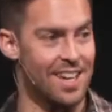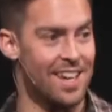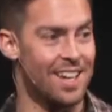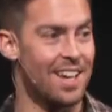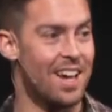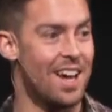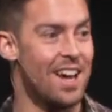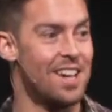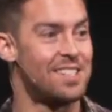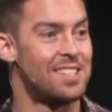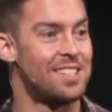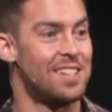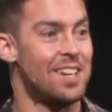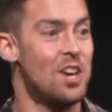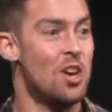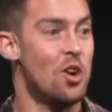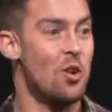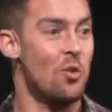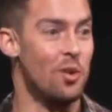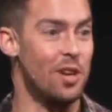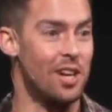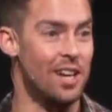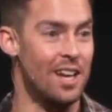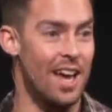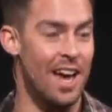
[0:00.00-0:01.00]
like us.
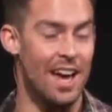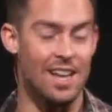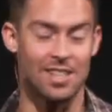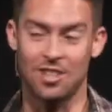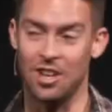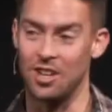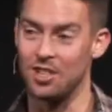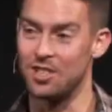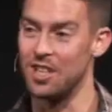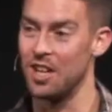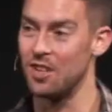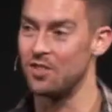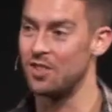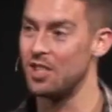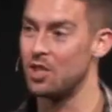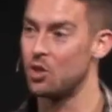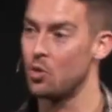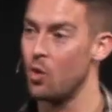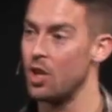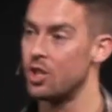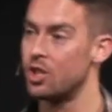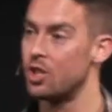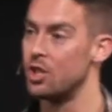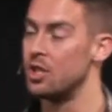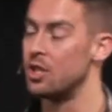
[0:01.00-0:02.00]
We need to ask ourselves these
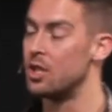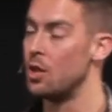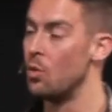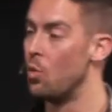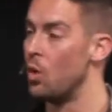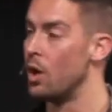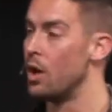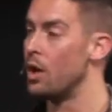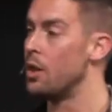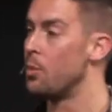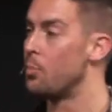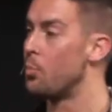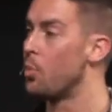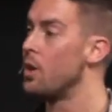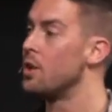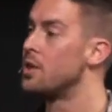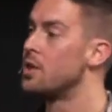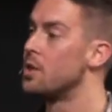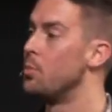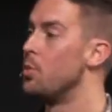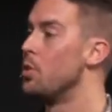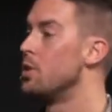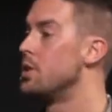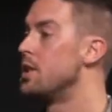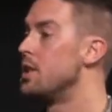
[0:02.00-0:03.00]
questions. And one of the
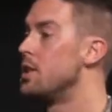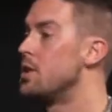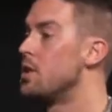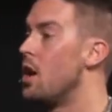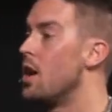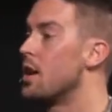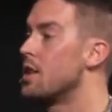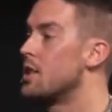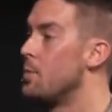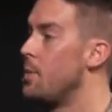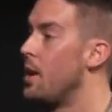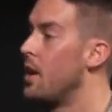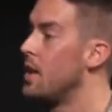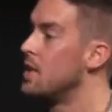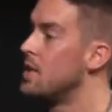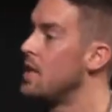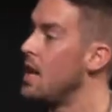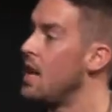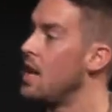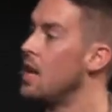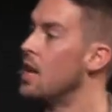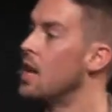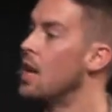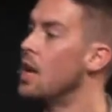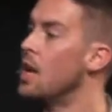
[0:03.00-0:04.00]
principles he talks about is
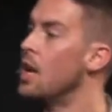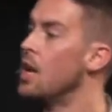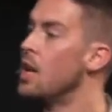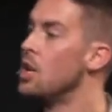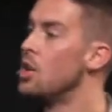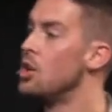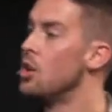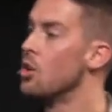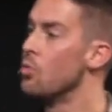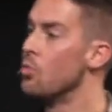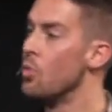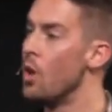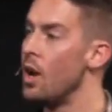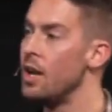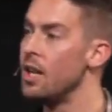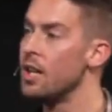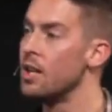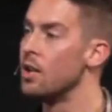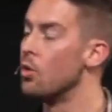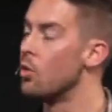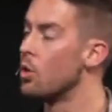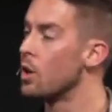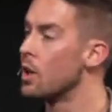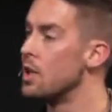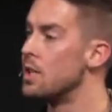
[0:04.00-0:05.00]
hey, you're running
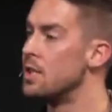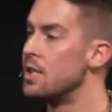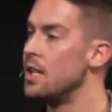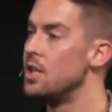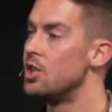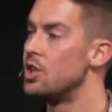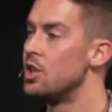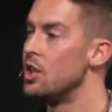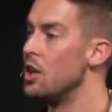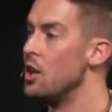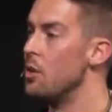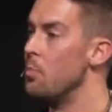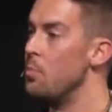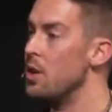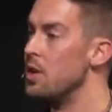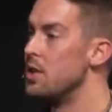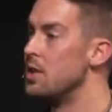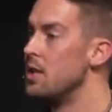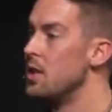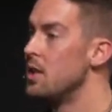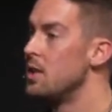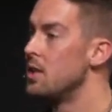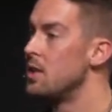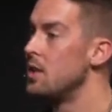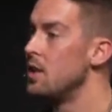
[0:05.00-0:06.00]
an organization and a
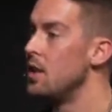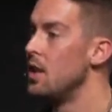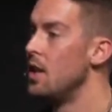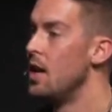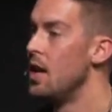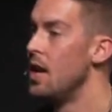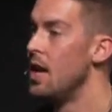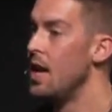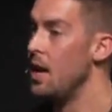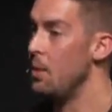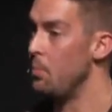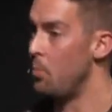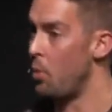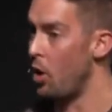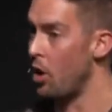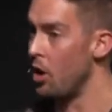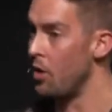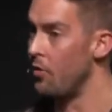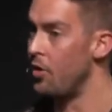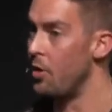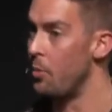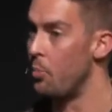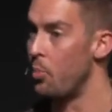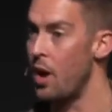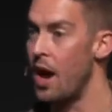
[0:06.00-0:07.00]
business. And part
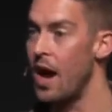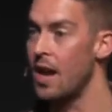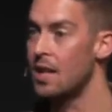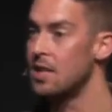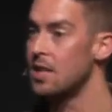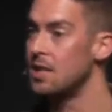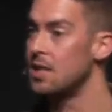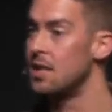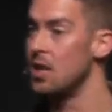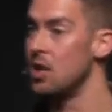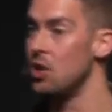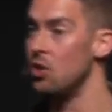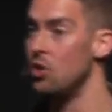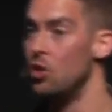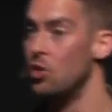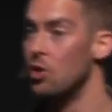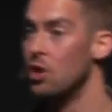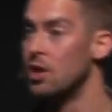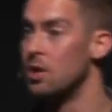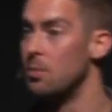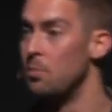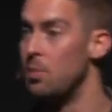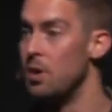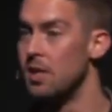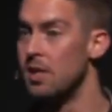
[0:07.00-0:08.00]
of the practice that you do
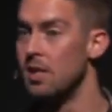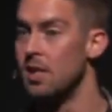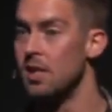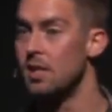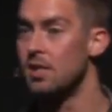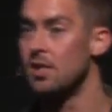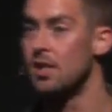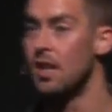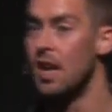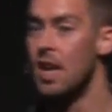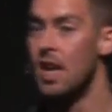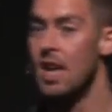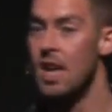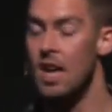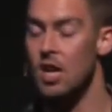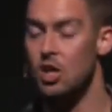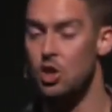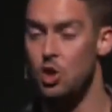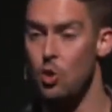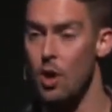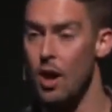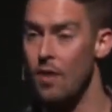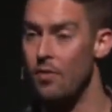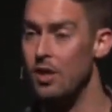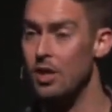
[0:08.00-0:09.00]
as a business is
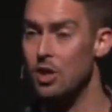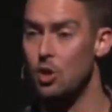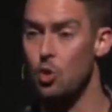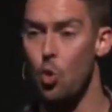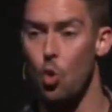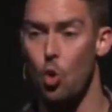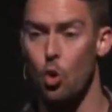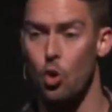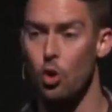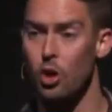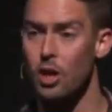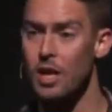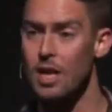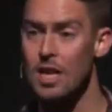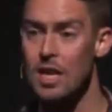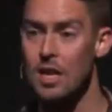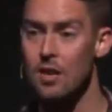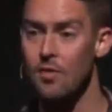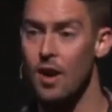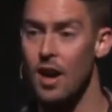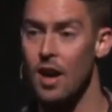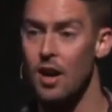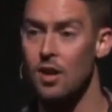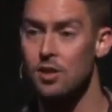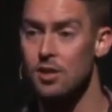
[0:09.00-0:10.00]
you have these quarterly
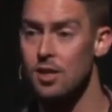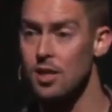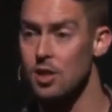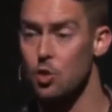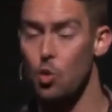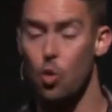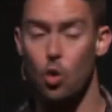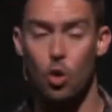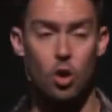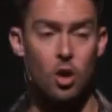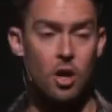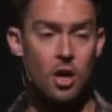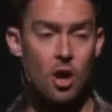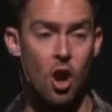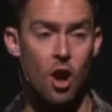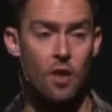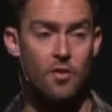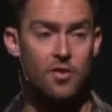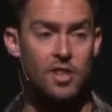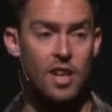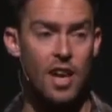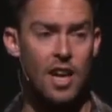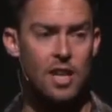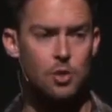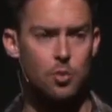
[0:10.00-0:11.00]
evals, these quarterly
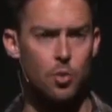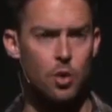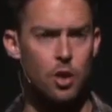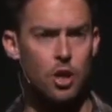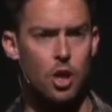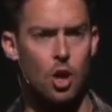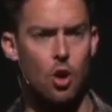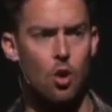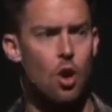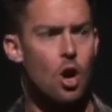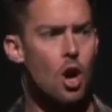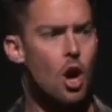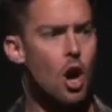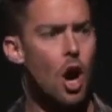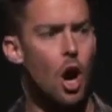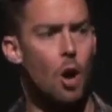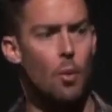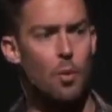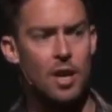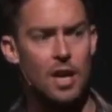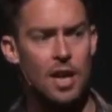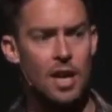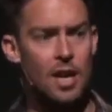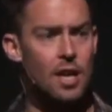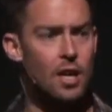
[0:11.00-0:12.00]
offsites where you go, are
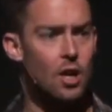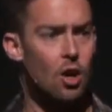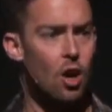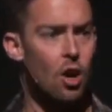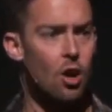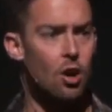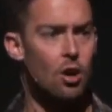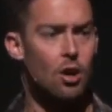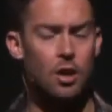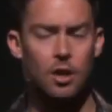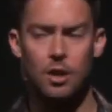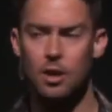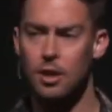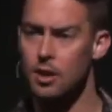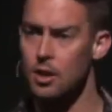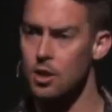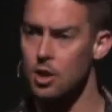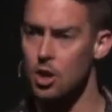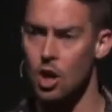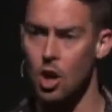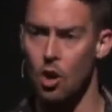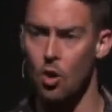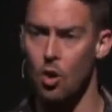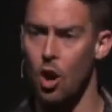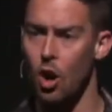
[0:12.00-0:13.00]
we hitting our
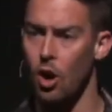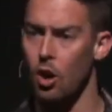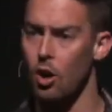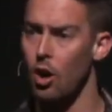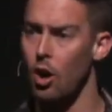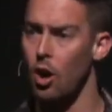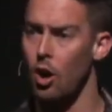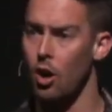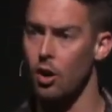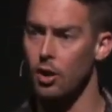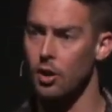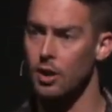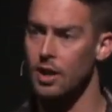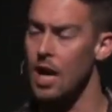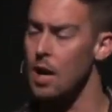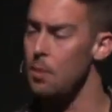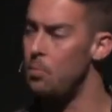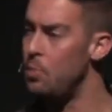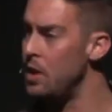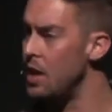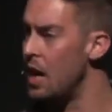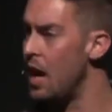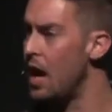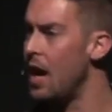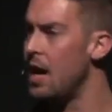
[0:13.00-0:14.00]
you know our, our
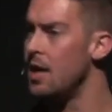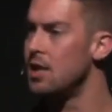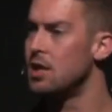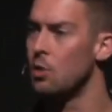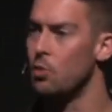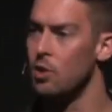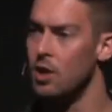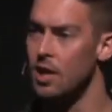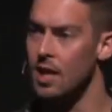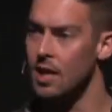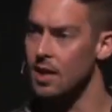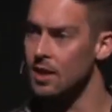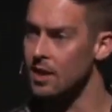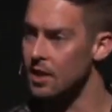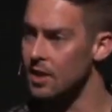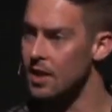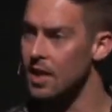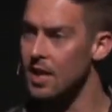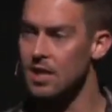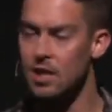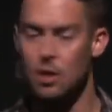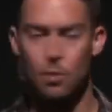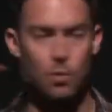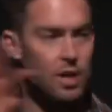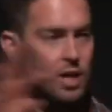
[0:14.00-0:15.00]
kpis are we hitting the
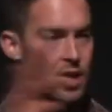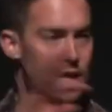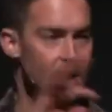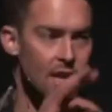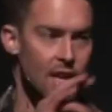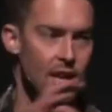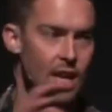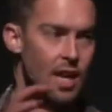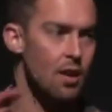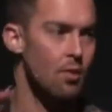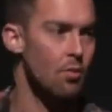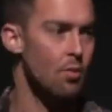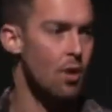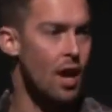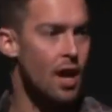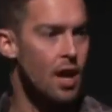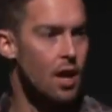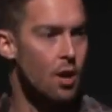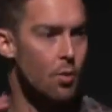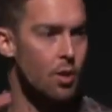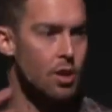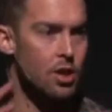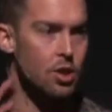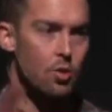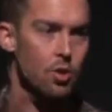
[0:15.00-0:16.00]
things that we need to hit right
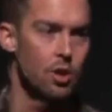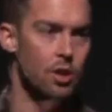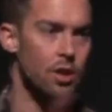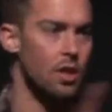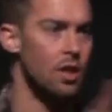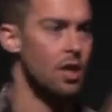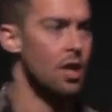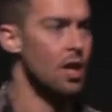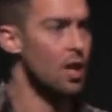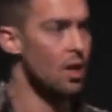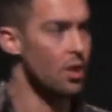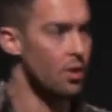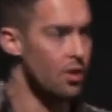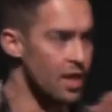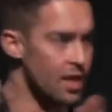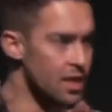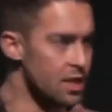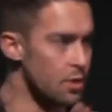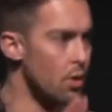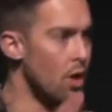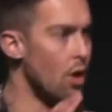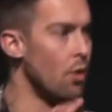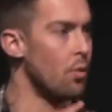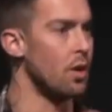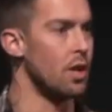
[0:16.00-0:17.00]
are we doing the things
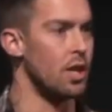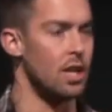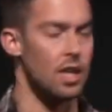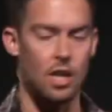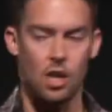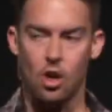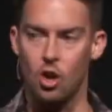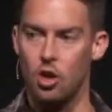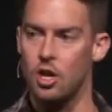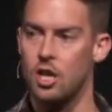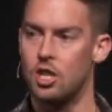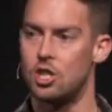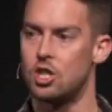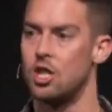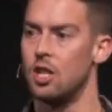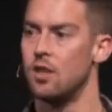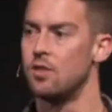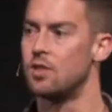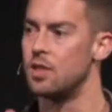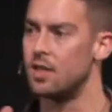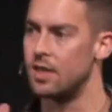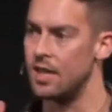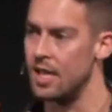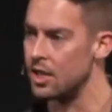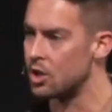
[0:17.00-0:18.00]
that we are we getting our
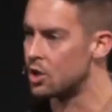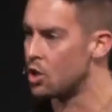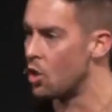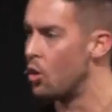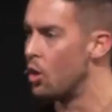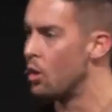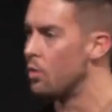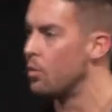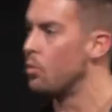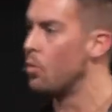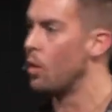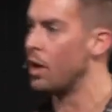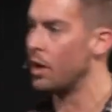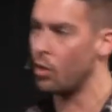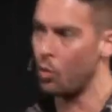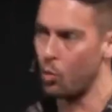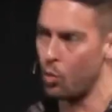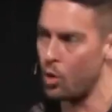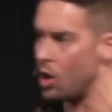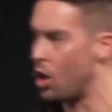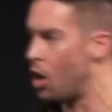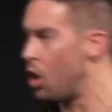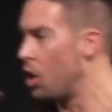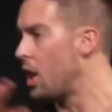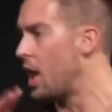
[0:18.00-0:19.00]
initiatives things going like are
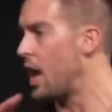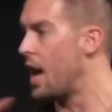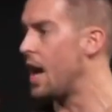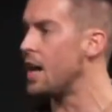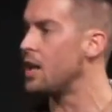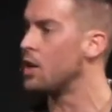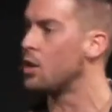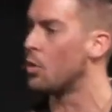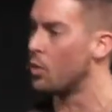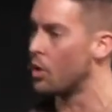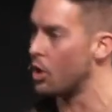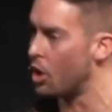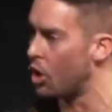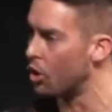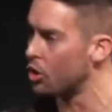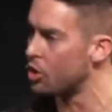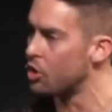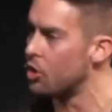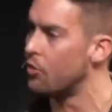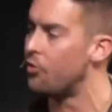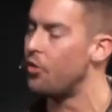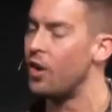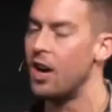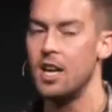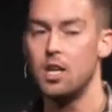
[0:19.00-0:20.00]
we all aligned are we all
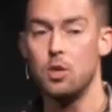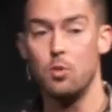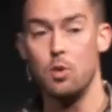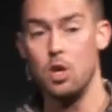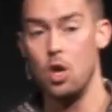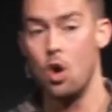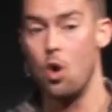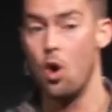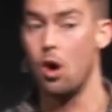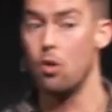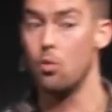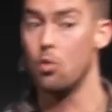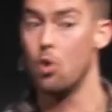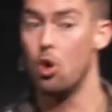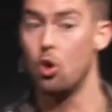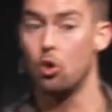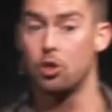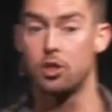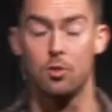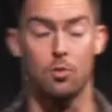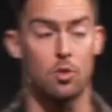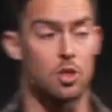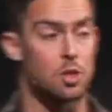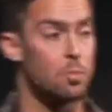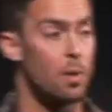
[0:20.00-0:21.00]
unified do we know our
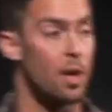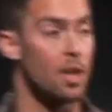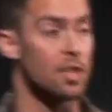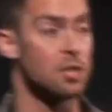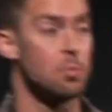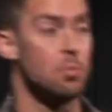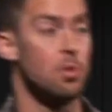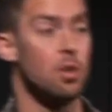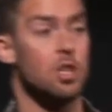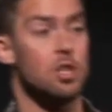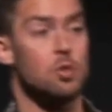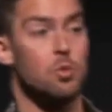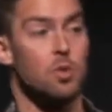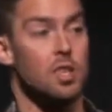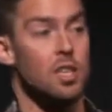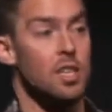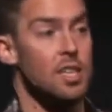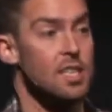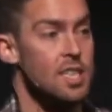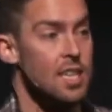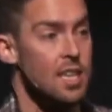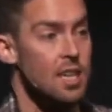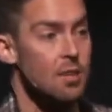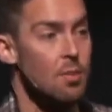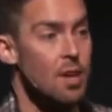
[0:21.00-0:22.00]
roles and responsibilities within a
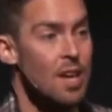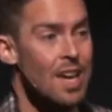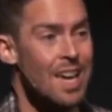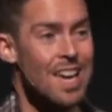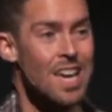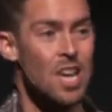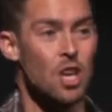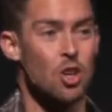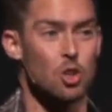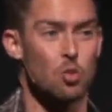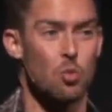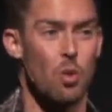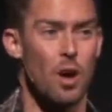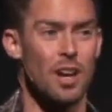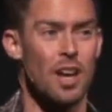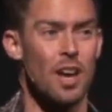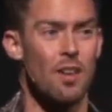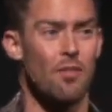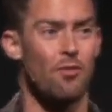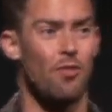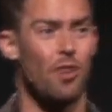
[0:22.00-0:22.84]
team he goes why not